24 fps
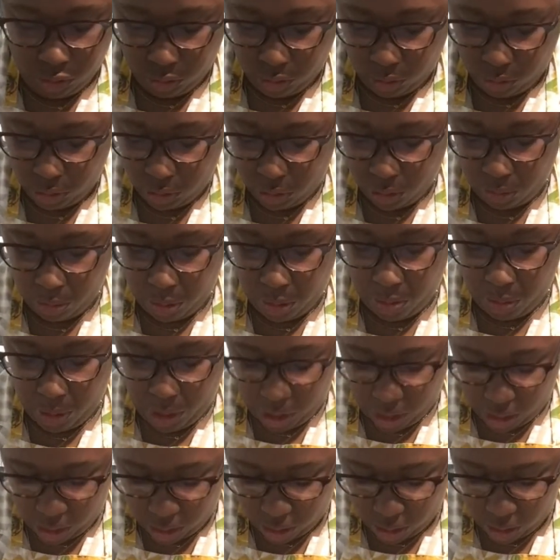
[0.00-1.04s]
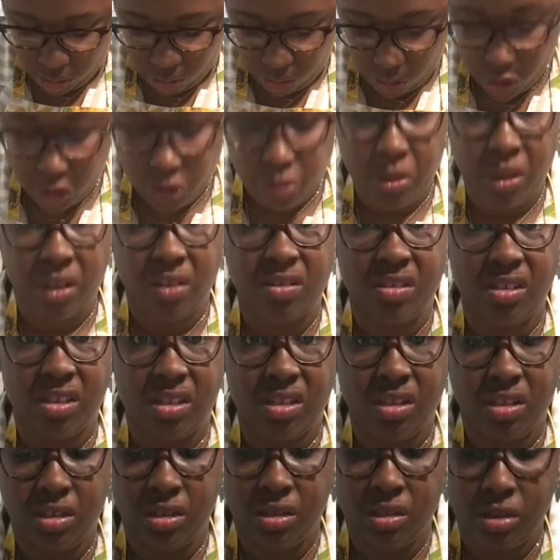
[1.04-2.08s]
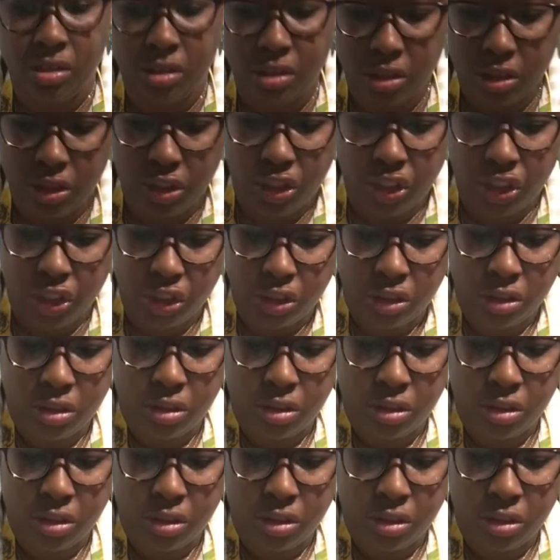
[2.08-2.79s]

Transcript: I'm going to put my marshmallows in this dish.